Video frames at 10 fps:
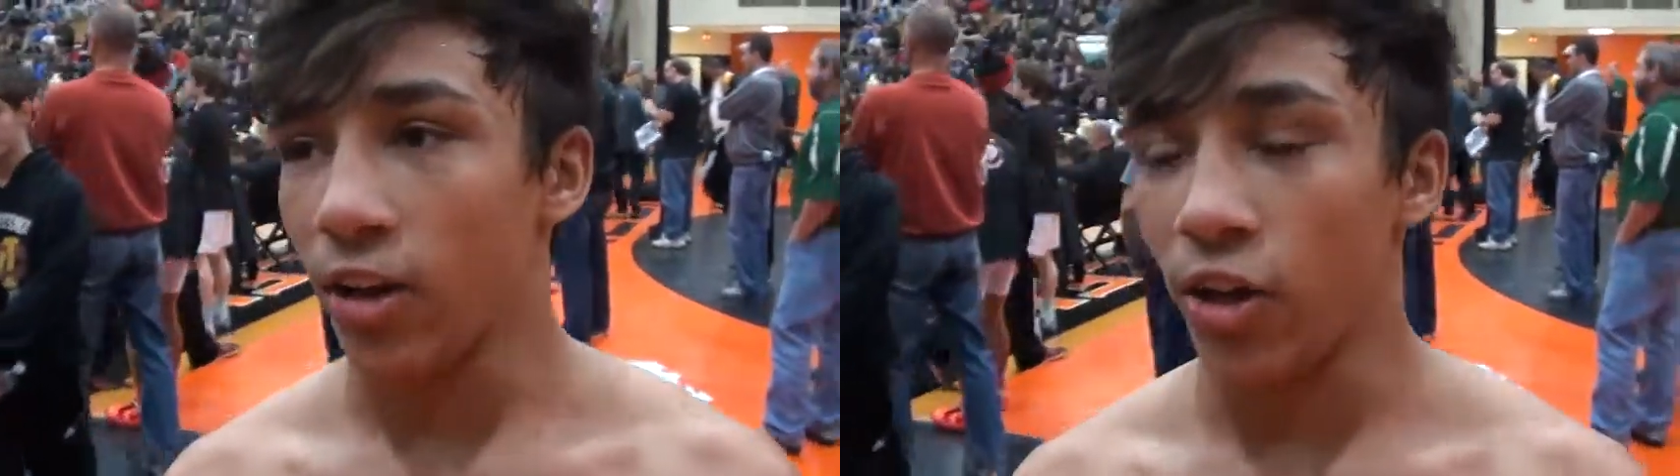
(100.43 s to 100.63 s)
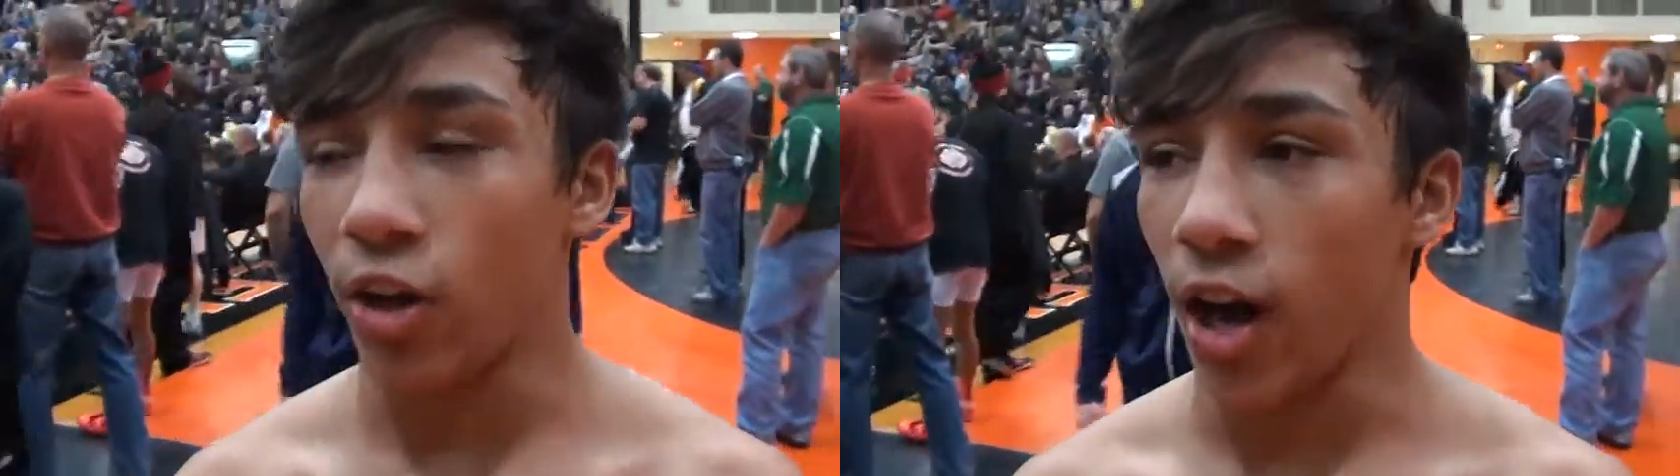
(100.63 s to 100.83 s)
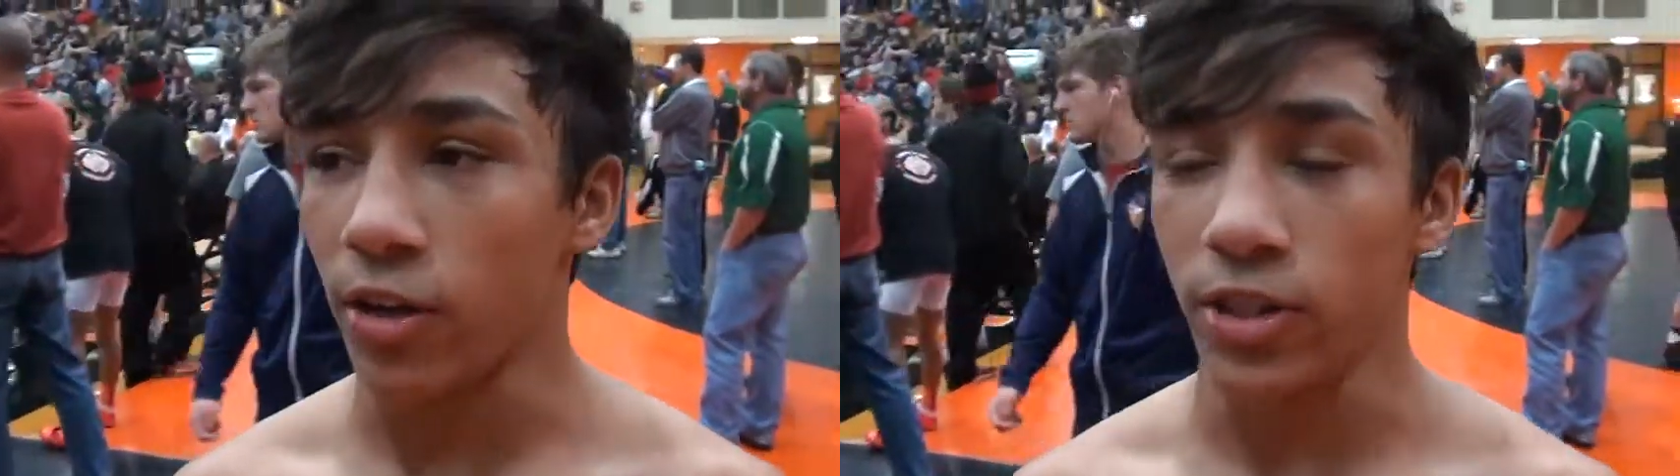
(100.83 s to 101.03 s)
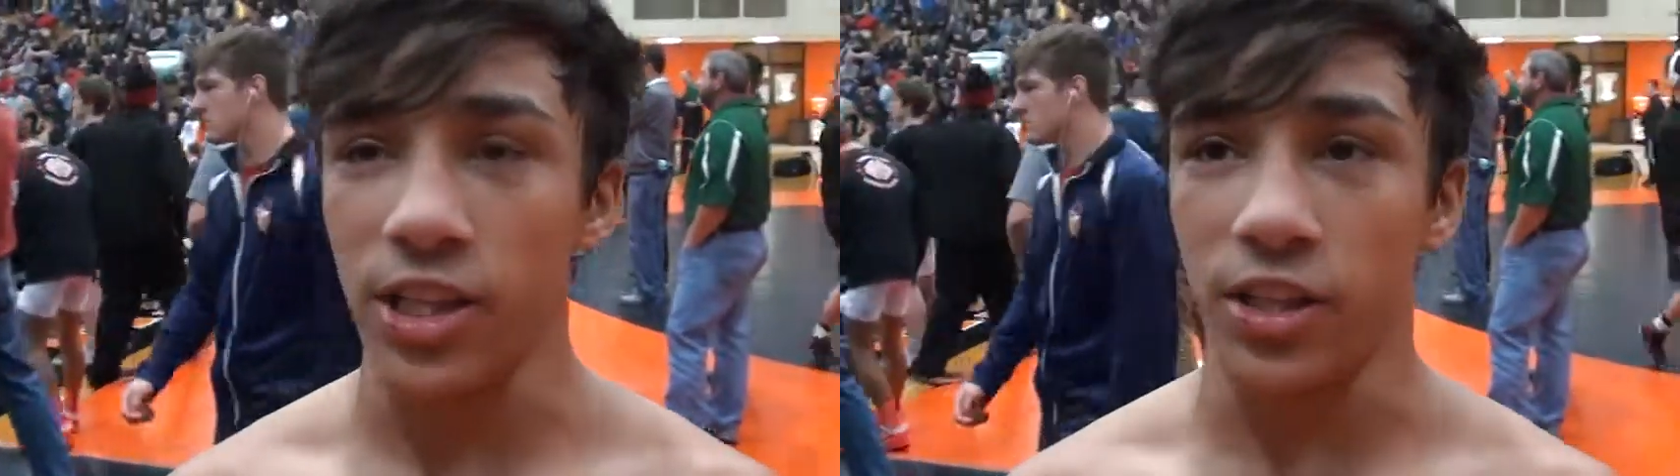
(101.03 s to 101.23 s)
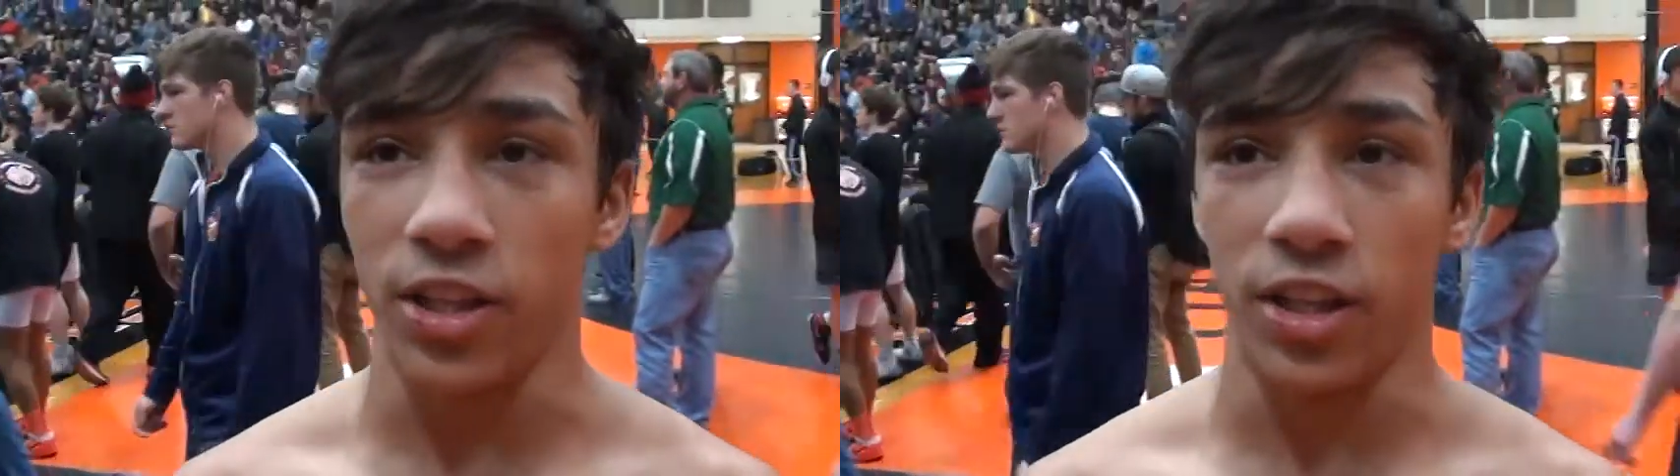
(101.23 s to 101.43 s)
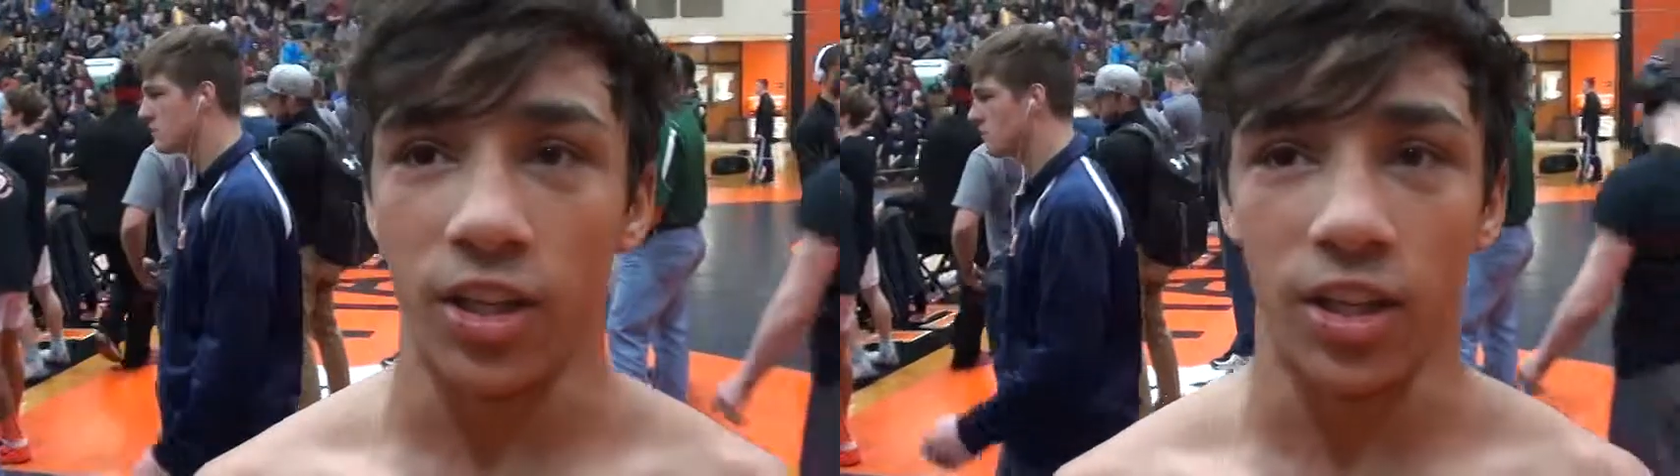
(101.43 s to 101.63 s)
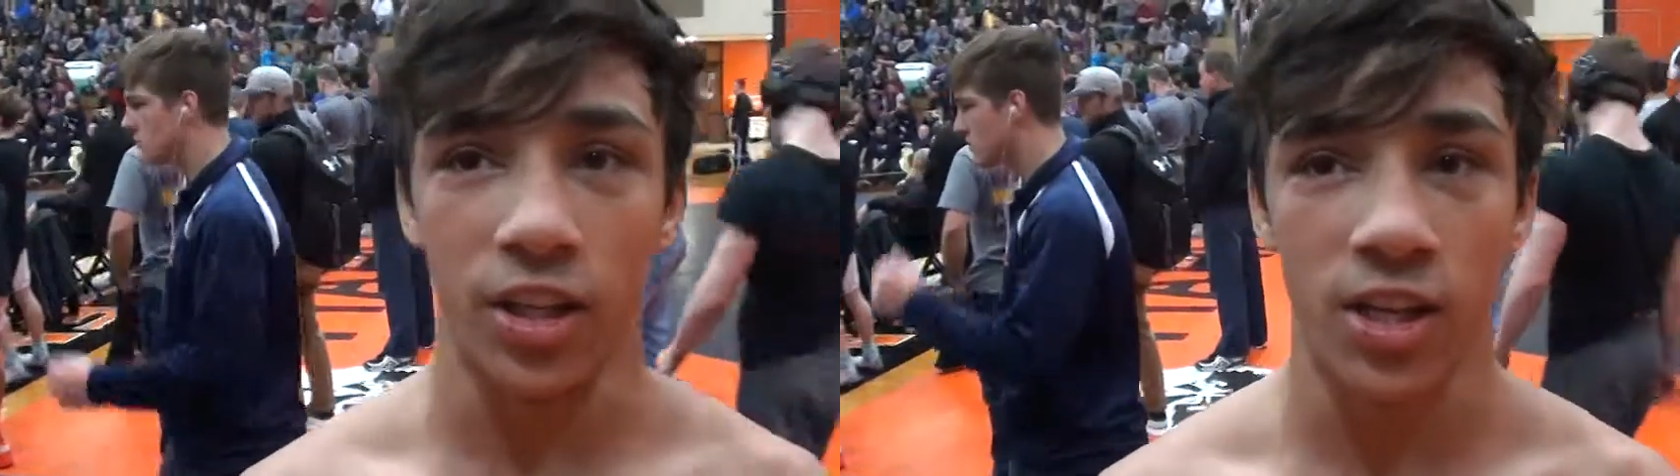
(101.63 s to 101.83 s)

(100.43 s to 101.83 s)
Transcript: I don't know. I don't think in the